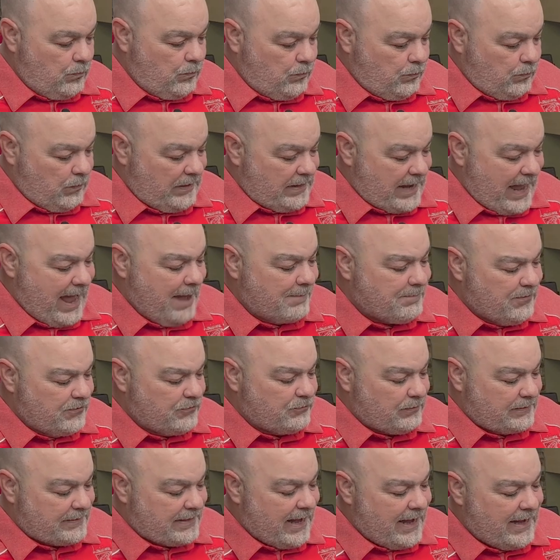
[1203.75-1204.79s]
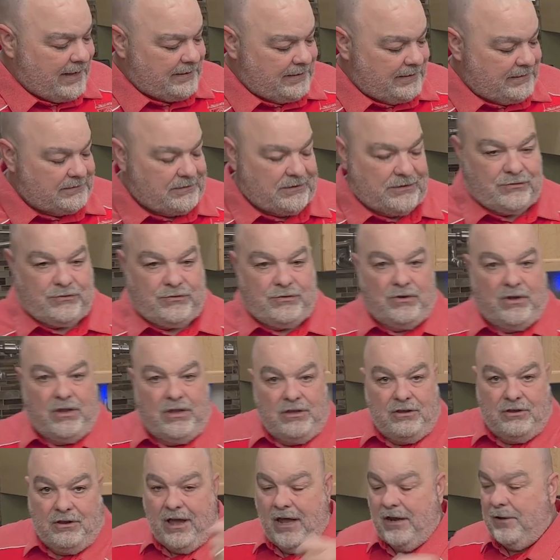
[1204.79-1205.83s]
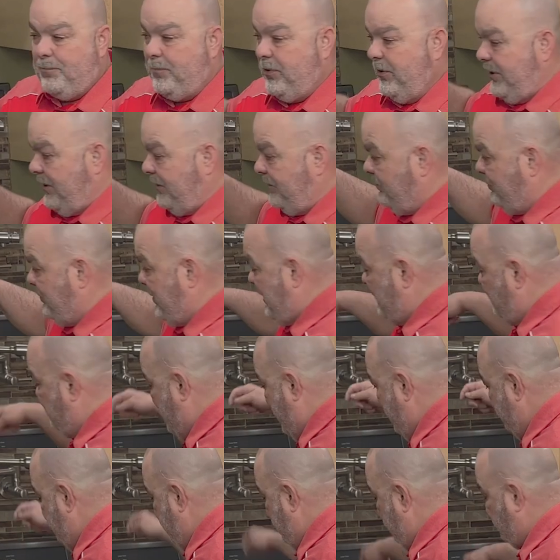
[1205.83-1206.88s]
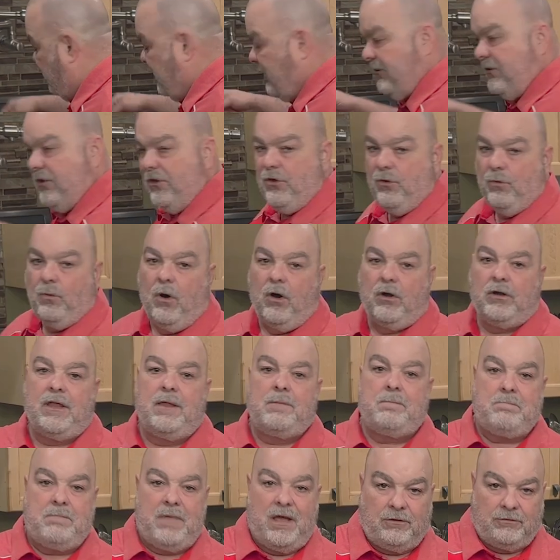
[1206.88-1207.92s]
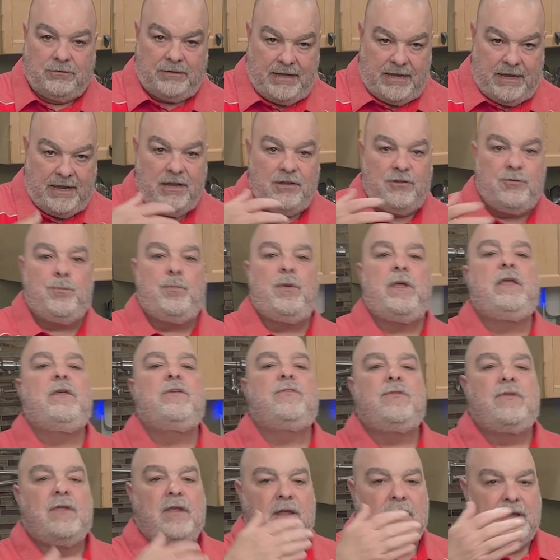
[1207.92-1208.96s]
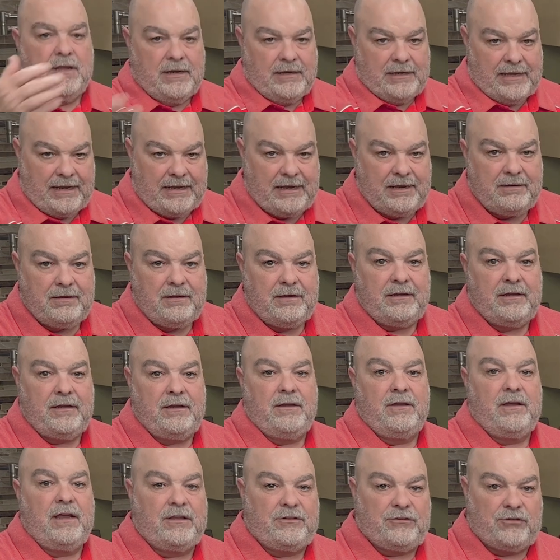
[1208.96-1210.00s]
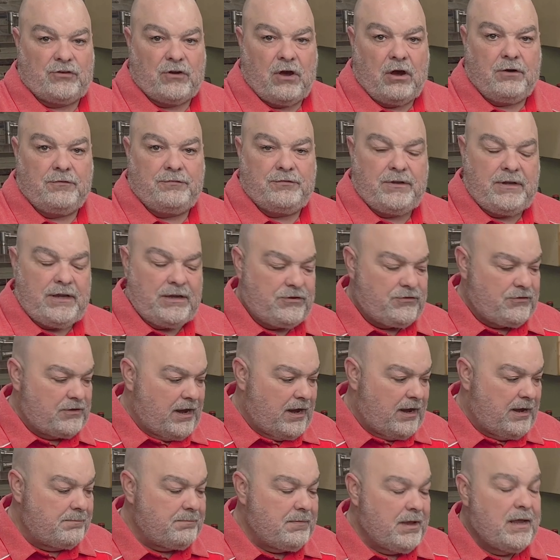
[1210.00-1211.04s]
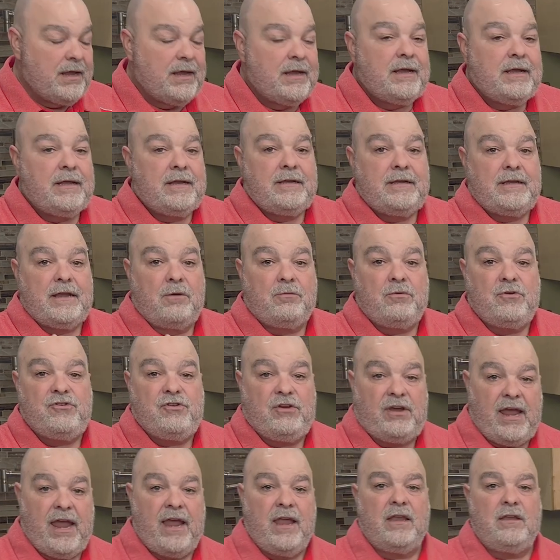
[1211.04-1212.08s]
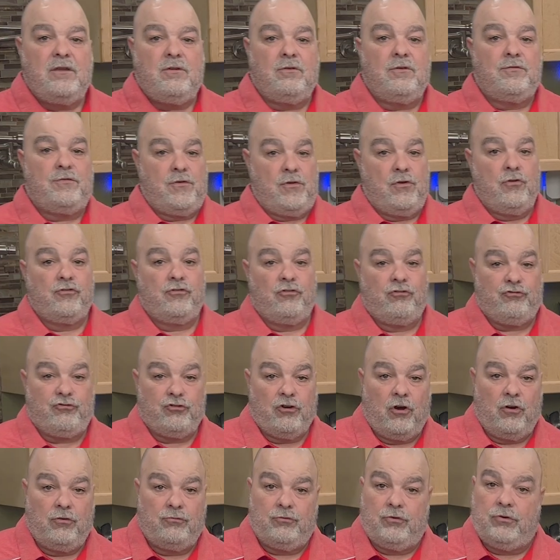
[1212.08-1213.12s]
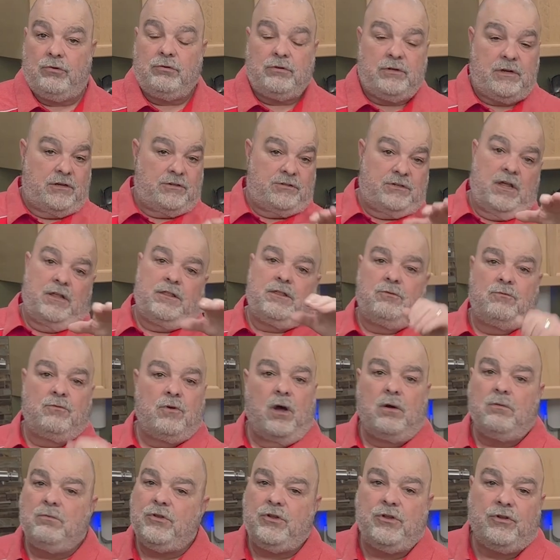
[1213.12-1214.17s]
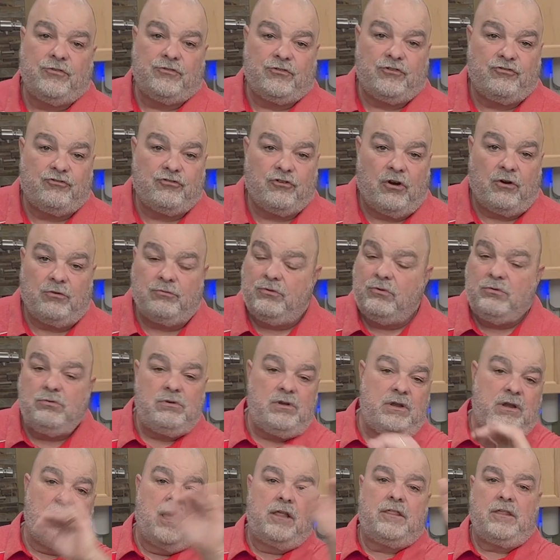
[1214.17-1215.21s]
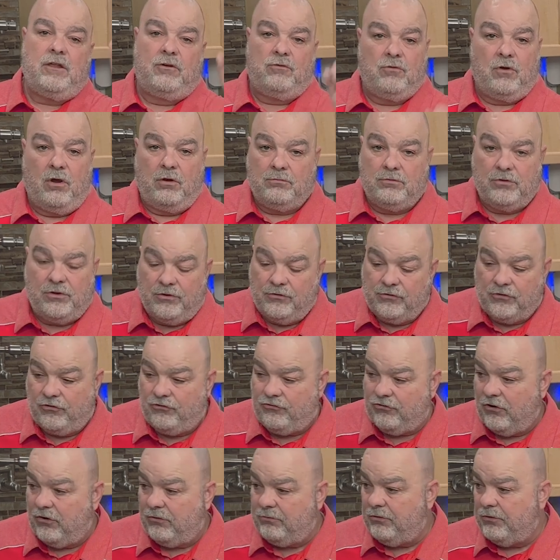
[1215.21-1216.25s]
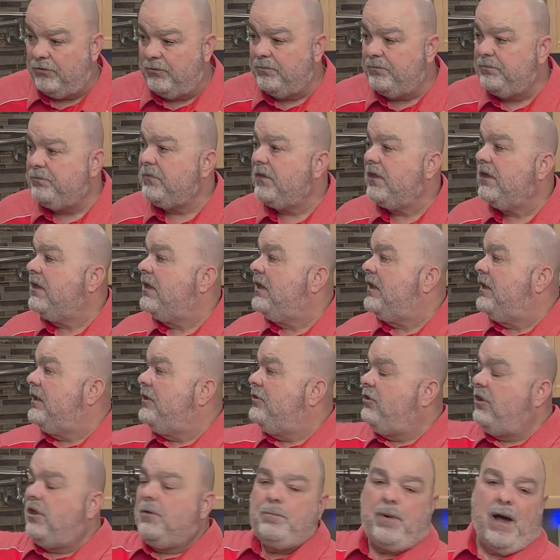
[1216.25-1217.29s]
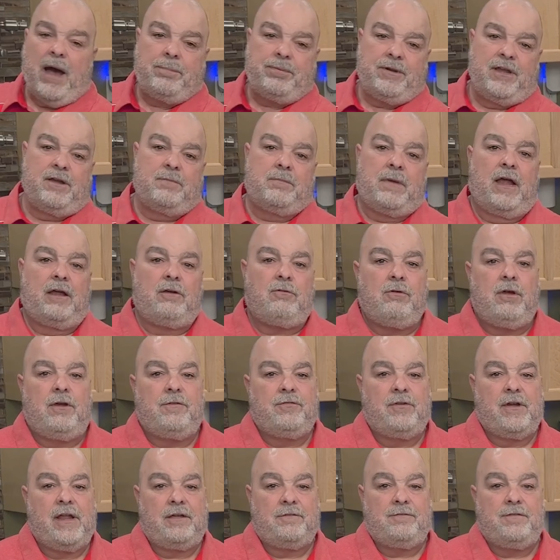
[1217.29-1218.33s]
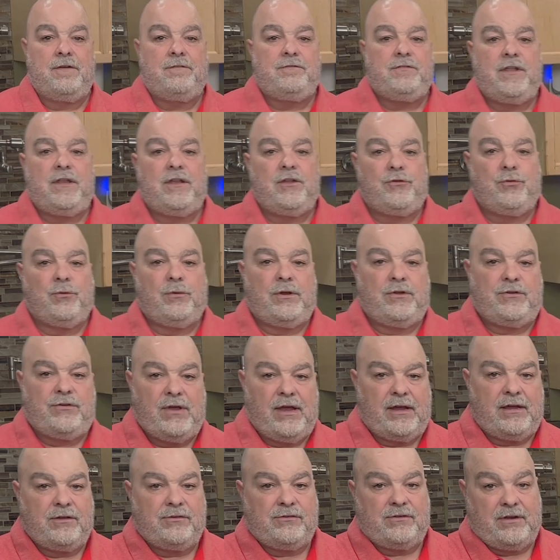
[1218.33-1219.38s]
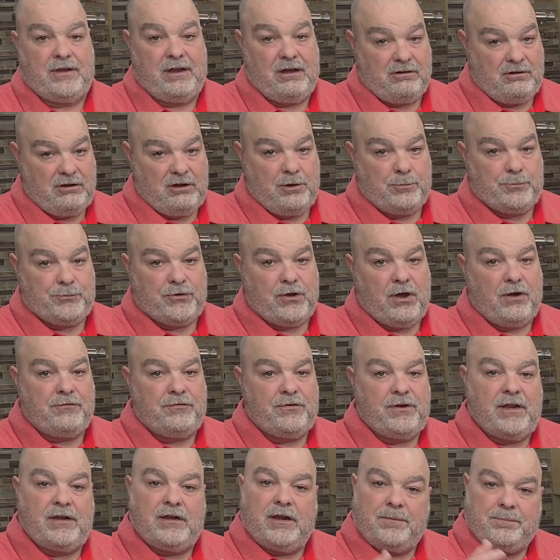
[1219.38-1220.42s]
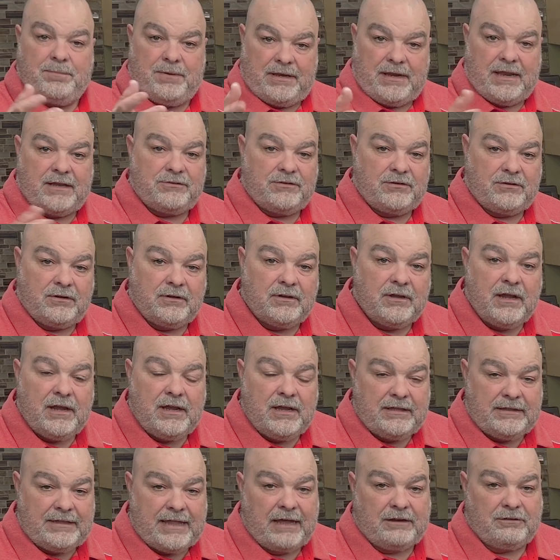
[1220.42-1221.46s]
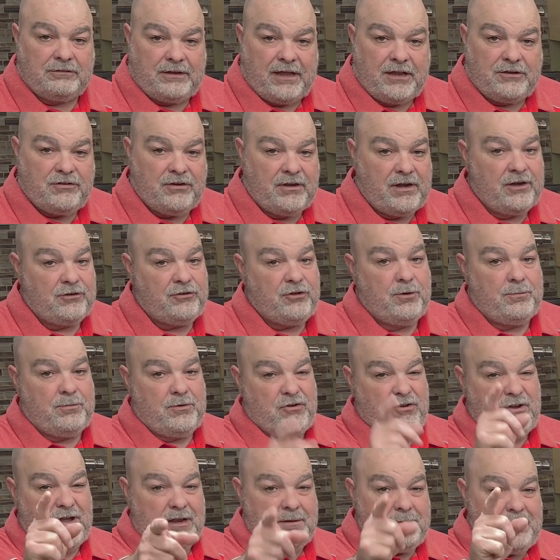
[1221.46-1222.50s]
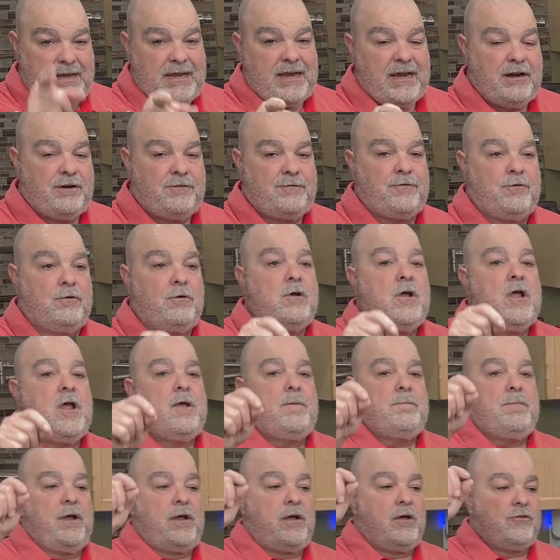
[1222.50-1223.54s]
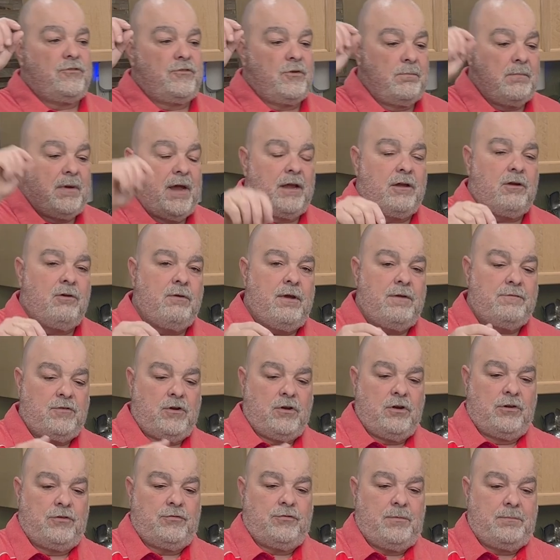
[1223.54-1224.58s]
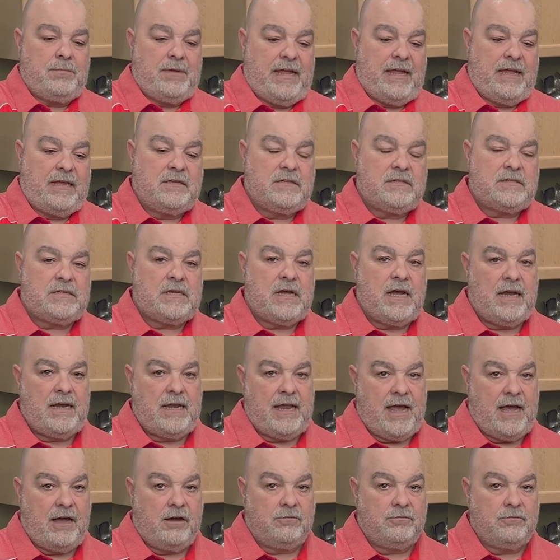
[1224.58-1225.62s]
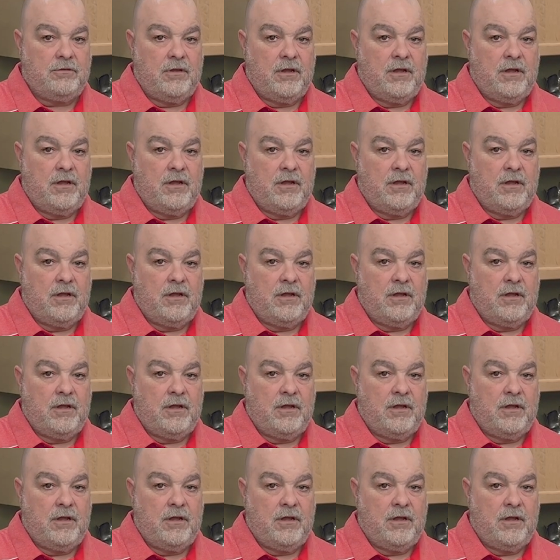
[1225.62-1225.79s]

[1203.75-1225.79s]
what happens with that is you got to put it piece by piece into your water and melt each piece, let it get soft each time. Now, what you can do if you're using jar roux, and there's nothing wrong with using jar roux, you can pop it in the microwave for like 15 to 20 seconds, and that'll help soften it up, and that'll get you there too. But you got to be careful because the microwave cooks from the inside out,